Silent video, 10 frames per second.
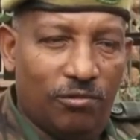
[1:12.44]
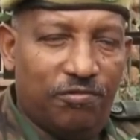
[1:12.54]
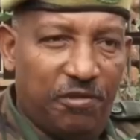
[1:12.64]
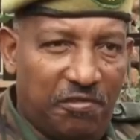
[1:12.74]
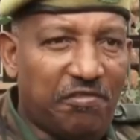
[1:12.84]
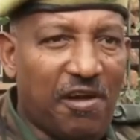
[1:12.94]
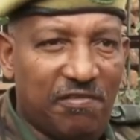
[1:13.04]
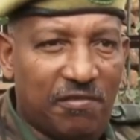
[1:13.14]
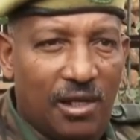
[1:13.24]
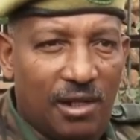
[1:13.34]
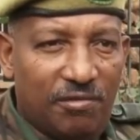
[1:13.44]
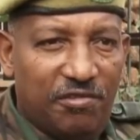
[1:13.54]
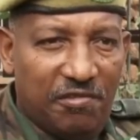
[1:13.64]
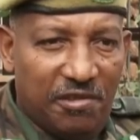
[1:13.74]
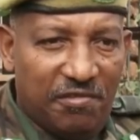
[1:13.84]

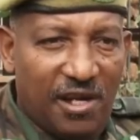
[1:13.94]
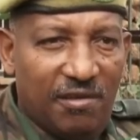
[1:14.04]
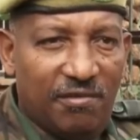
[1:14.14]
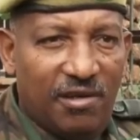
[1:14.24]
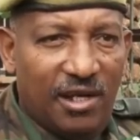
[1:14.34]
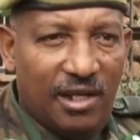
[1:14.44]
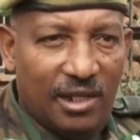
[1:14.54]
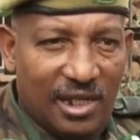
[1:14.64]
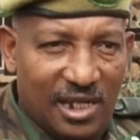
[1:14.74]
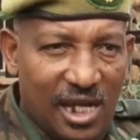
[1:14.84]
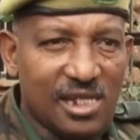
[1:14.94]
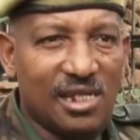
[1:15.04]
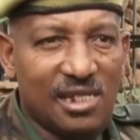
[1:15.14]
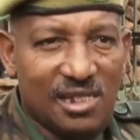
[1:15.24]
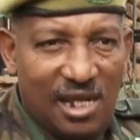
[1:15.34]
55
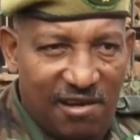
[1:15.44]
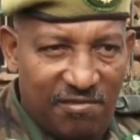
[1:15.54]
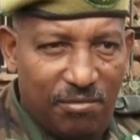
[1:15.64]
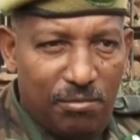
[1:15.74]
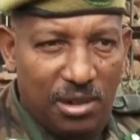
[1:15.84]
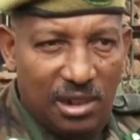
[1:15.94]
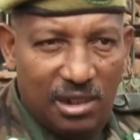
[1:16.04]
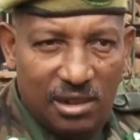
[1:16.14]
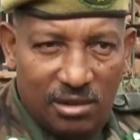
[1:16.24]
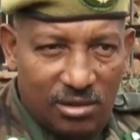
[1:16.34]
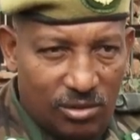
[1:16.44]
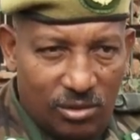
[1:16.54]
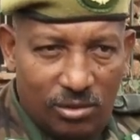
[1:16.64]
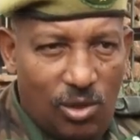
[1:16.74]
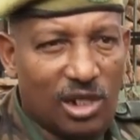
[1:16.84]
cases have been
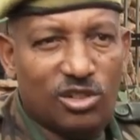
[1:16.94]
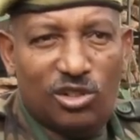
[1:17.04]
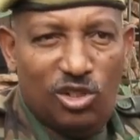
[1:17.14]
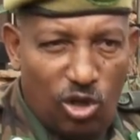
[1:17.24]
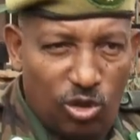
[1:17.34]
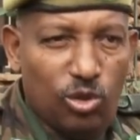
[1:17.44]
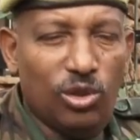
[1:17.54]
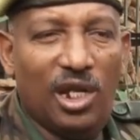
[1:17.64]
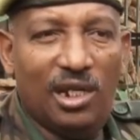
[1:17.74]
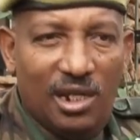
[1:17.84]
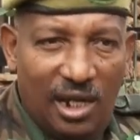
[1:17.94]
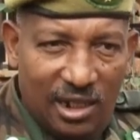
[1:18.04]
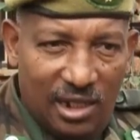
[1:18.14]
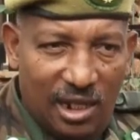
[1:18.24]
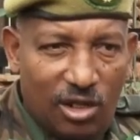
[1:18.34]
worked on, concluded
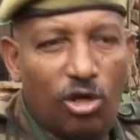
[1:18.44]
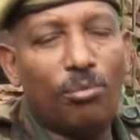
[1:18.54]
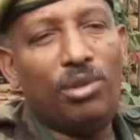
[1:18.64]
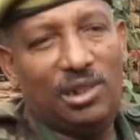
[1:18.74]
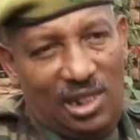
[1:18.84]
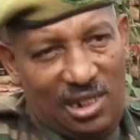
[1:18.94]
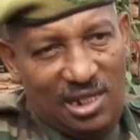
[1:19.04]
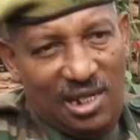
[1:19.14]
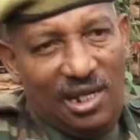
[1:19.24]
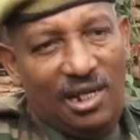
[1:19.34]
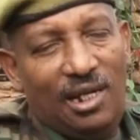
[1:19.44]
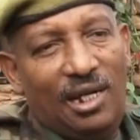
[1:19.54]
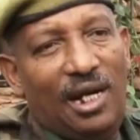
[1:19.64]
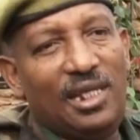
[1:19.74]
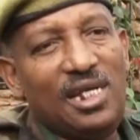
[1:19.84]
and completed.
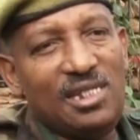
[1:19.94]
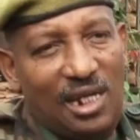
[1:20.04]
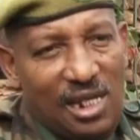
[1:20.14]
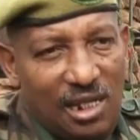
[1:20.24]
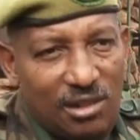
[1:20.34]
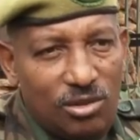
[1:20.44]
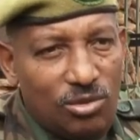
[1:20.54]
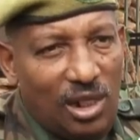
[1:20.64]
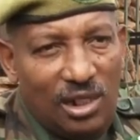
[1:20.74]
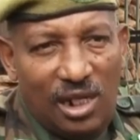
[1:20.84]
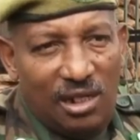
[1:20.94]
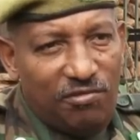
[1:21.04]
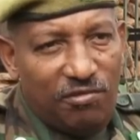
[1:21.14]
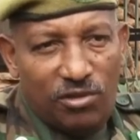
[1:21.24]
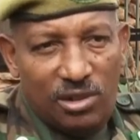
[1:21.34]
And there's another
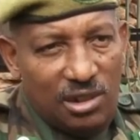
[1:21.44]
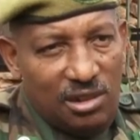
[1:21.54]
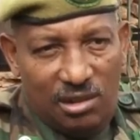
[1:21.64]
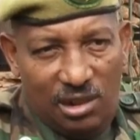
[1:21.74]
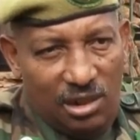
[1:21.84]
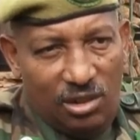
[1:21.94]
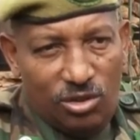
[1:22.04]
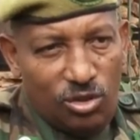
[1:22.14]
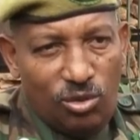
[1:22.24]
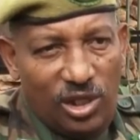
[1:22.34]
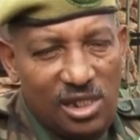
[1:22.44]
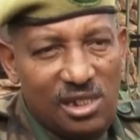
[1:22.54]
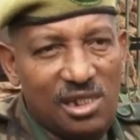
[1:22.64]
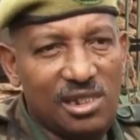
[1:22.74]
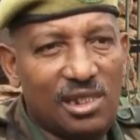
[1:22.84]
243 or so
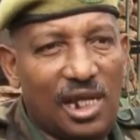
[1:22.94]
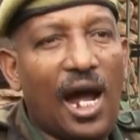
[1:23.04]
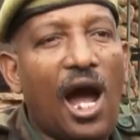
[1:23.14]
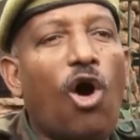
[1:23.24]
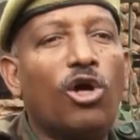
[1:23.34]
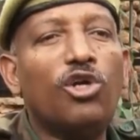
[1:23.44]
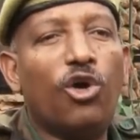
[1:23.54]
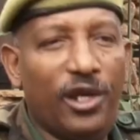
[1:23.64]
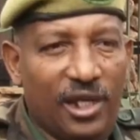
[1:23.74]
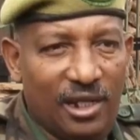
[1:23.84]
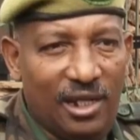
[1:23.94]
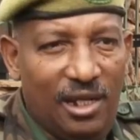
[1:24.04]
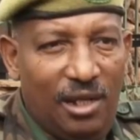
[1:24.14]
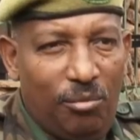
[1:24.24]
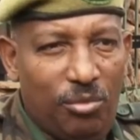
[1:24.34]
cases that are ongoing,
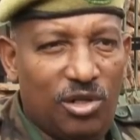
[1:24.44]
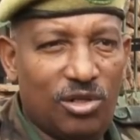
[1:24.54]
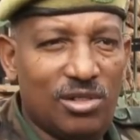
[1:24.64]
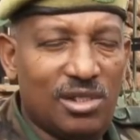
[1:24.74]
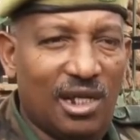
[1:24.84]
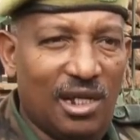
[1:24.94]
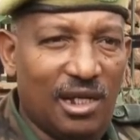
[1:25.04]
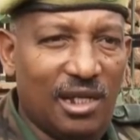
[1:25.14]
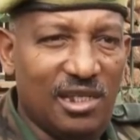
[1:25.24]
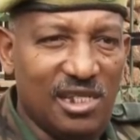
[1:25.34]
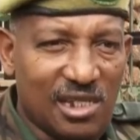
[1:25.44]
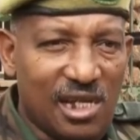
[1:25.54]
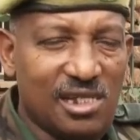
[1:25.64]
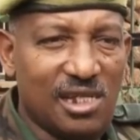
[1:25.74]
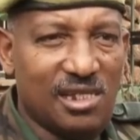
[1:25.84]
because these
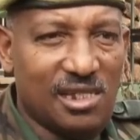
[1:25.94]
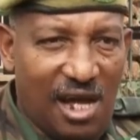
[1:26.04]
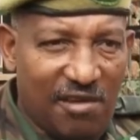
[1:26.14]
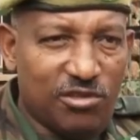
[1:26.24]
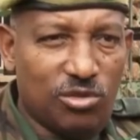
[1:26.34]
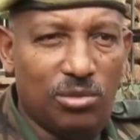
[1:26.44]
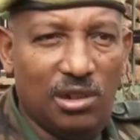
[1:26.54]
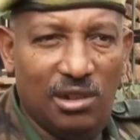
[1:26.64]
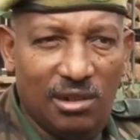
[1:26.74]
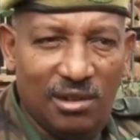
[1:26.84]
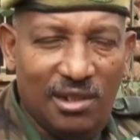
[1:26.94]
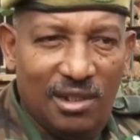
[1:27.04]
cases have to be